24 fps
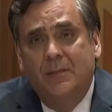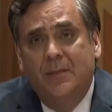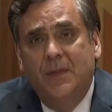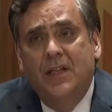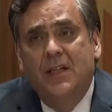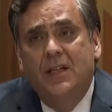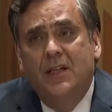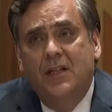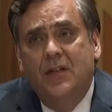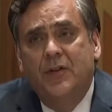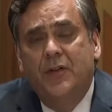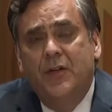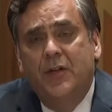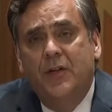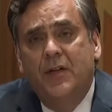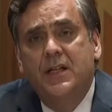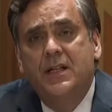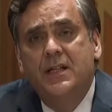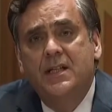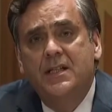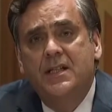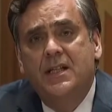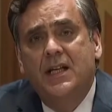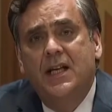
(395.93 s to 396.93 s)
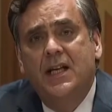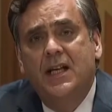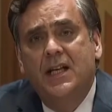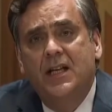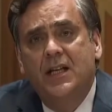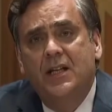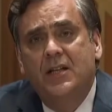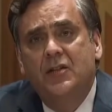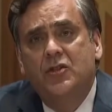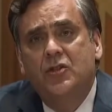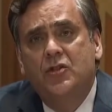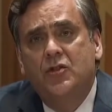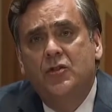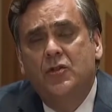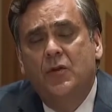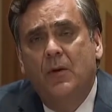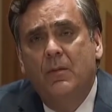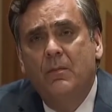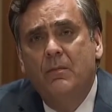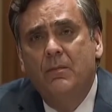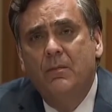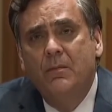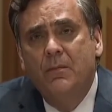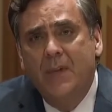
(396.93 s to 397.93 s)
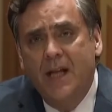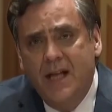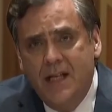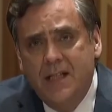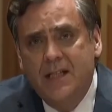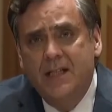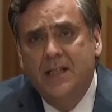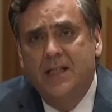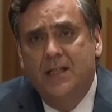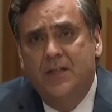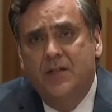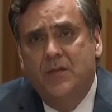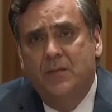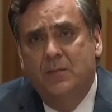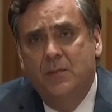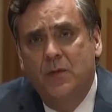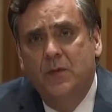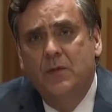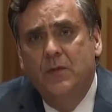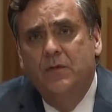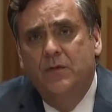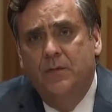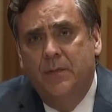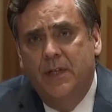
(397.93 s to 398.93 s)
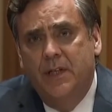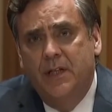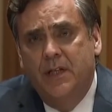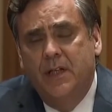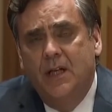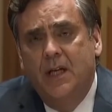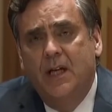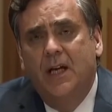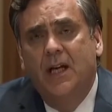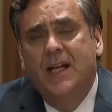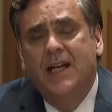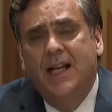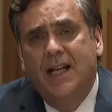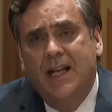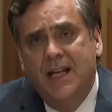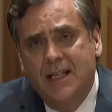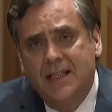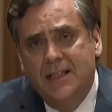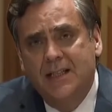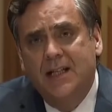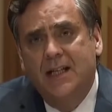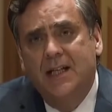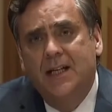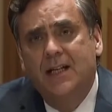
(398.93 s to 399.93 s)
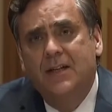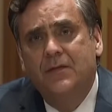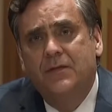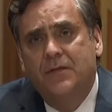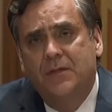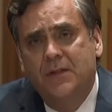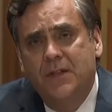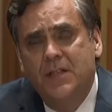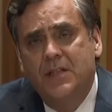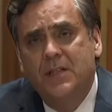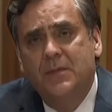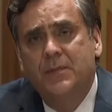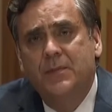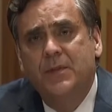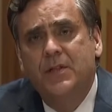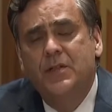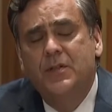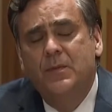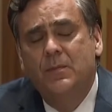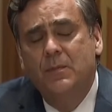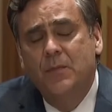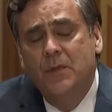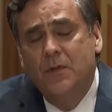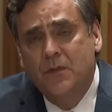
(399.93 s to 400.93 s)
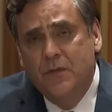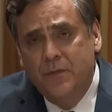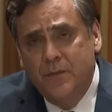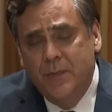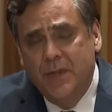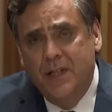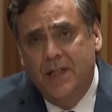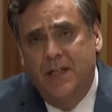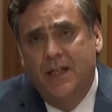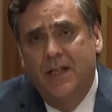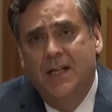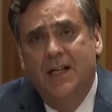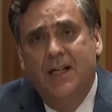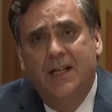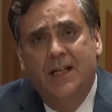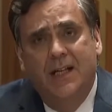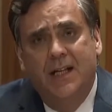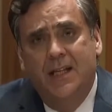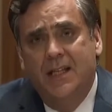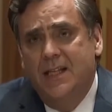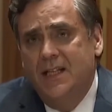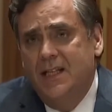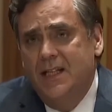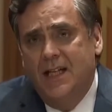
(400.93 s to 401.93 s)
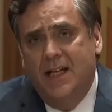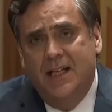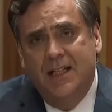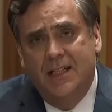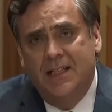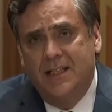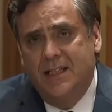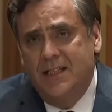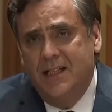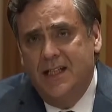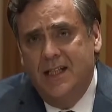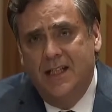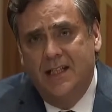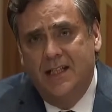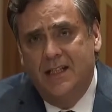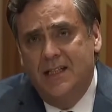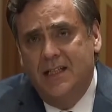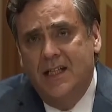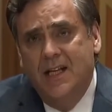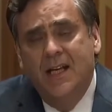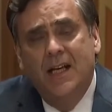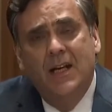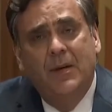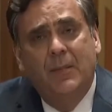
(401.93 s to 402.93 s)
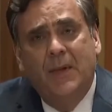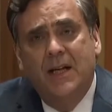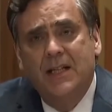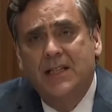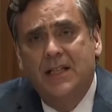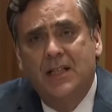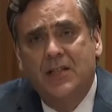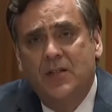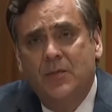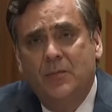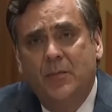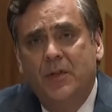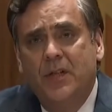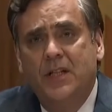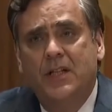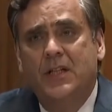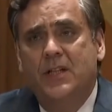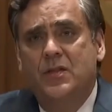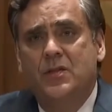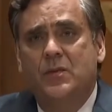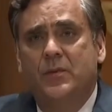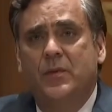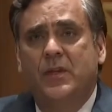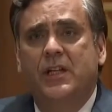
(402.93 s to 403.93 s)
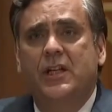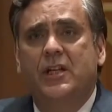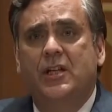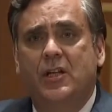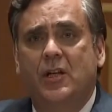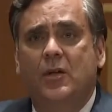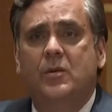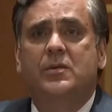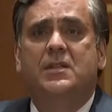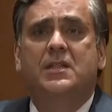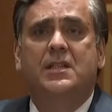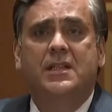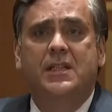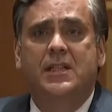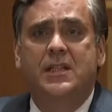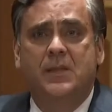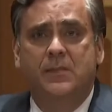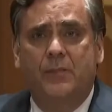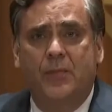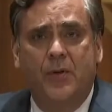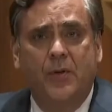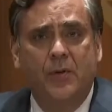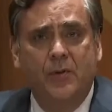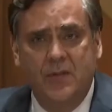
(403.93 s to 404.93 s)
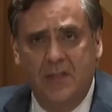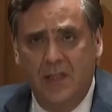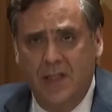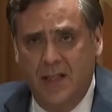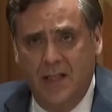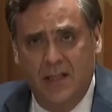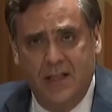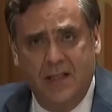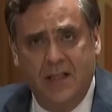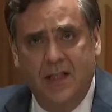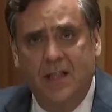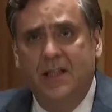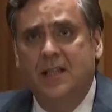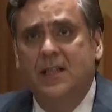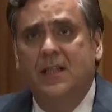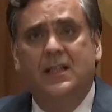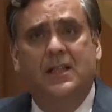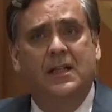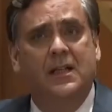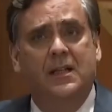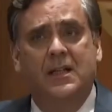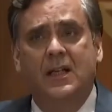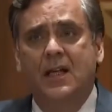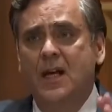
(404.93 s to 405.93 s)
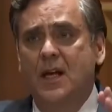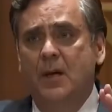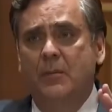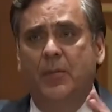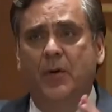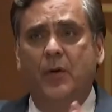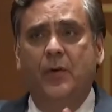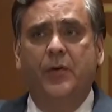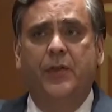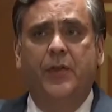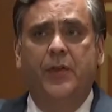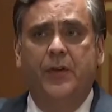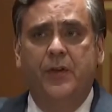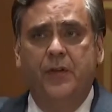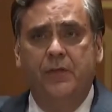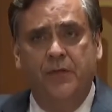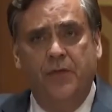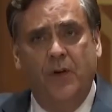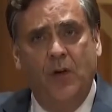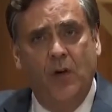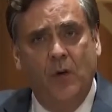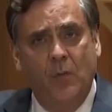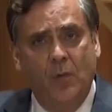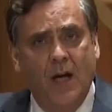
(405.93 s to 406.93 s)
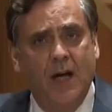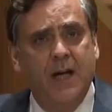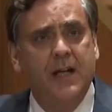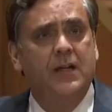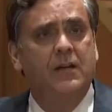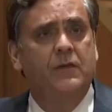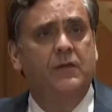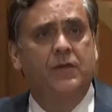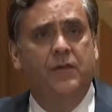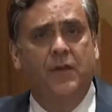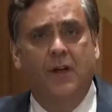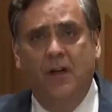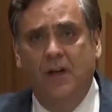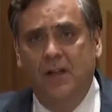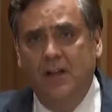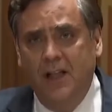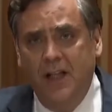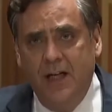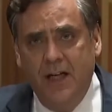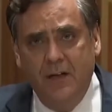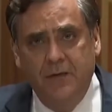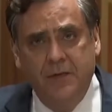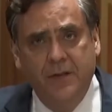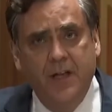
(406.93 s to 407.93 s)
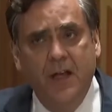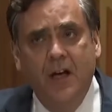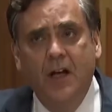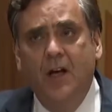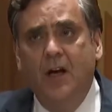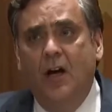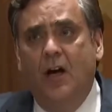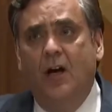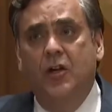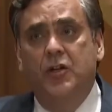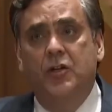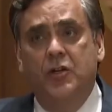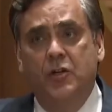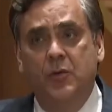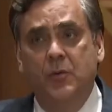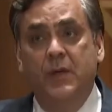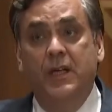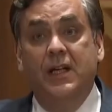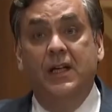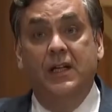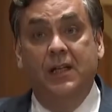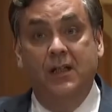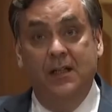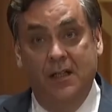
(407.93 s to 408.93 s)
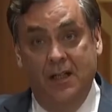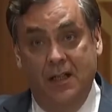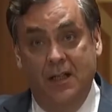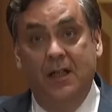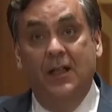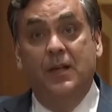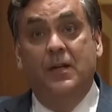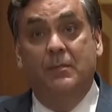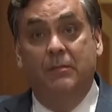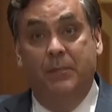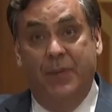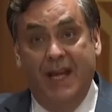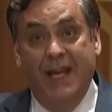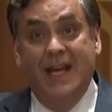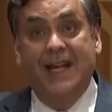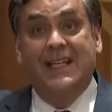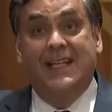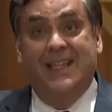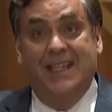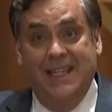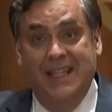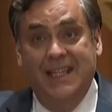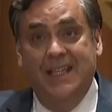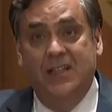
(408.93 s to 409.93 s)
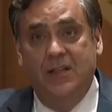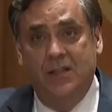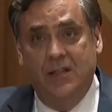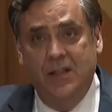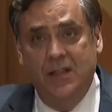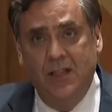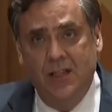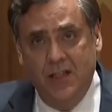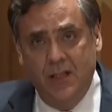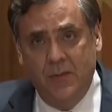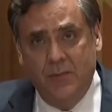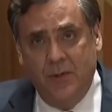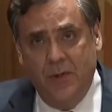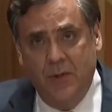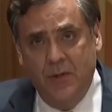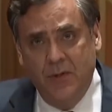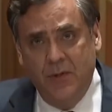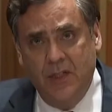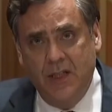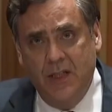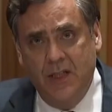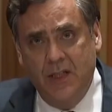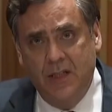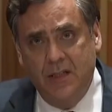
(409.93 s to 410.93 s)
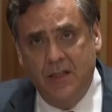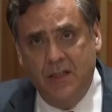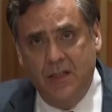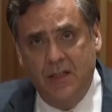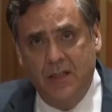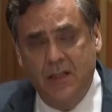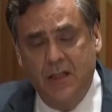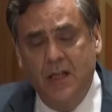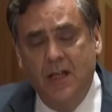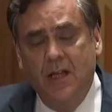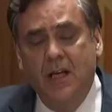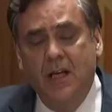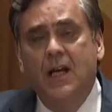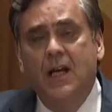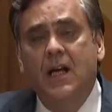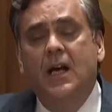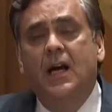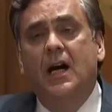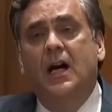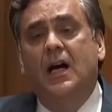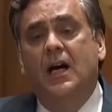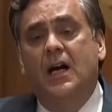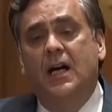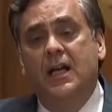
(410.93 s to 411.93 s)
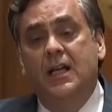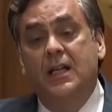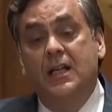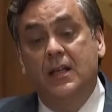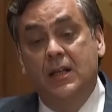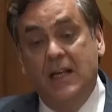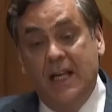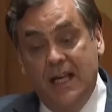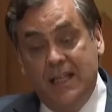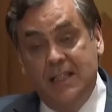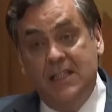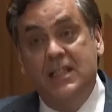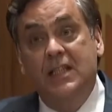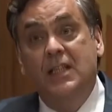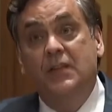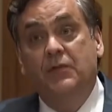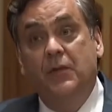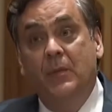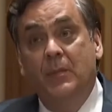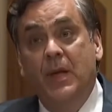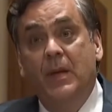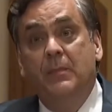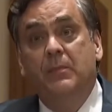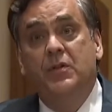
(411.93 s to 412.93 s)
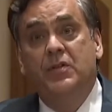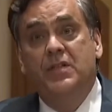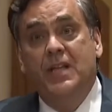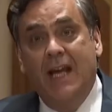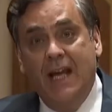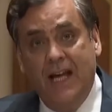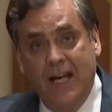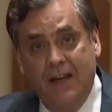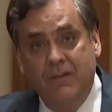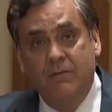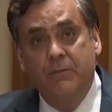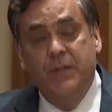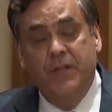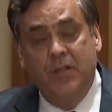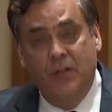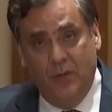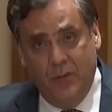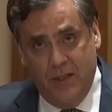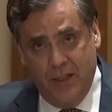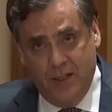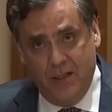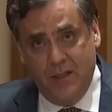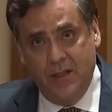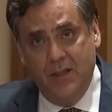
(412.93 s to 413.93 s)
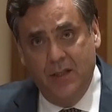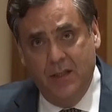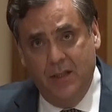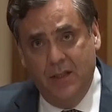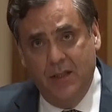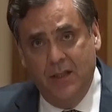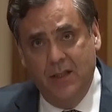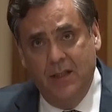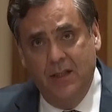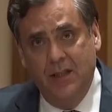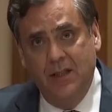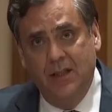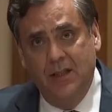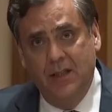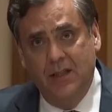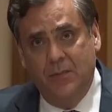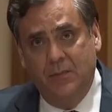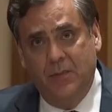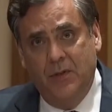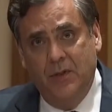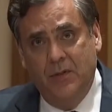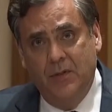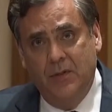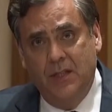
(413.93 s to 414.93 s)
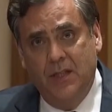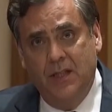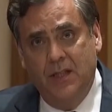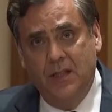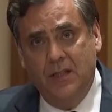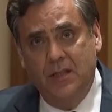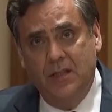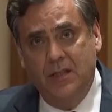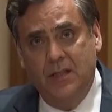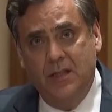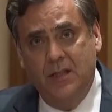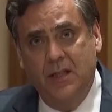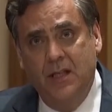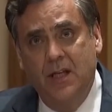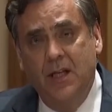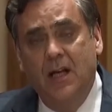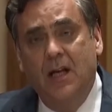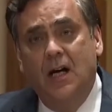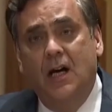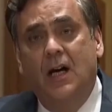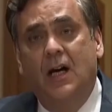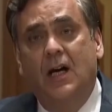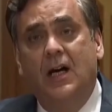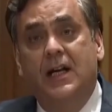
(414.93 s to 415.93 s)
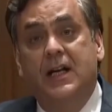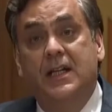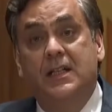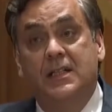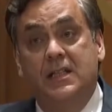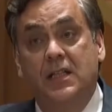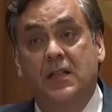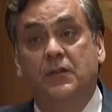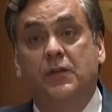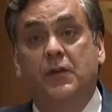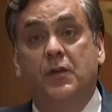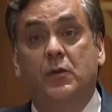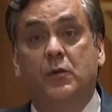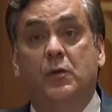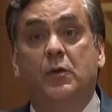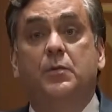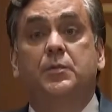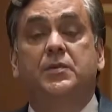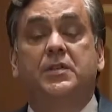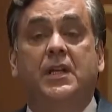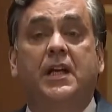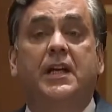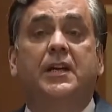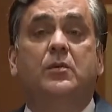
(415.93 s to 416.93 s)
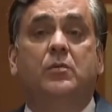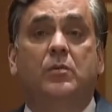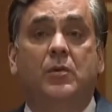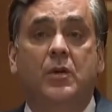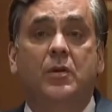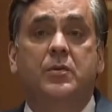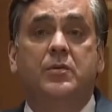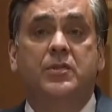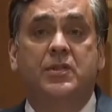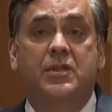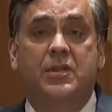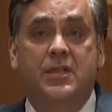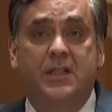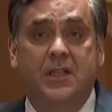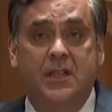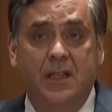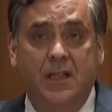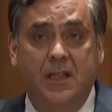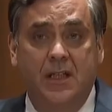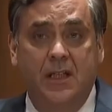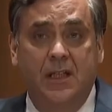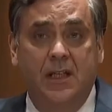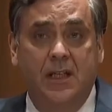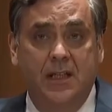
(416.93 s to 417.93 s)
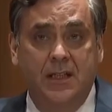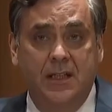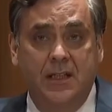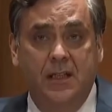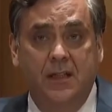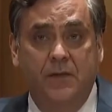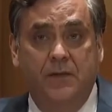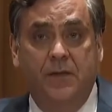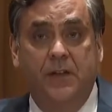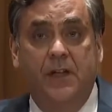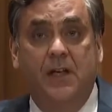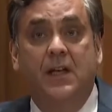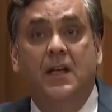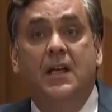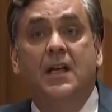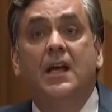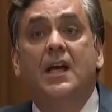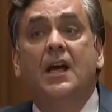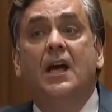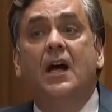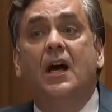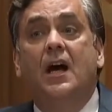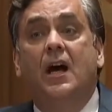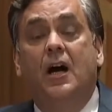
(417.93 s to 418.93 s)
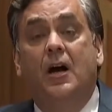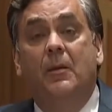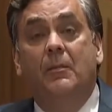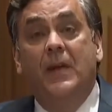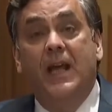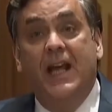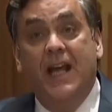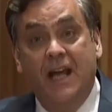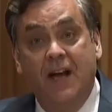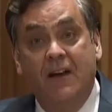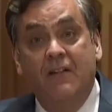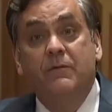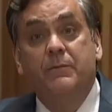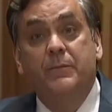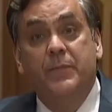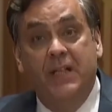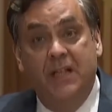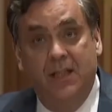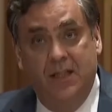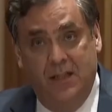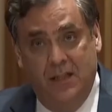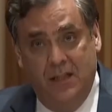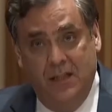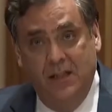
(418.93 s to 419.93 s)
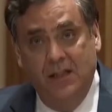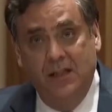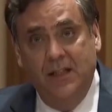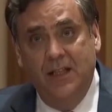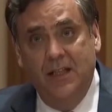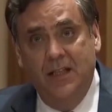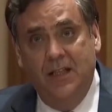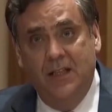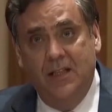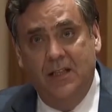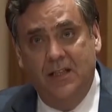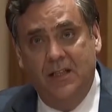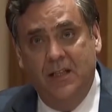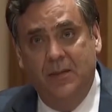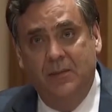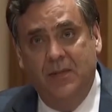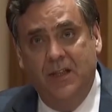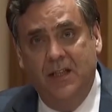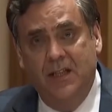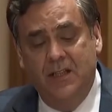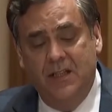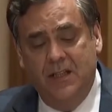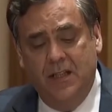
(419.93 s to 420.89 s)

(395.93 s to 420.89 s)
I mean, there is a tremendous movement, an anti-free speech movement in the United States. My testimony doesn't really go to these protests. I think that both the far right and far left are doing bad things in these protests. Antifa members have been arrested in these protests. Antifa groups like Rose City Antifa have been leading some of these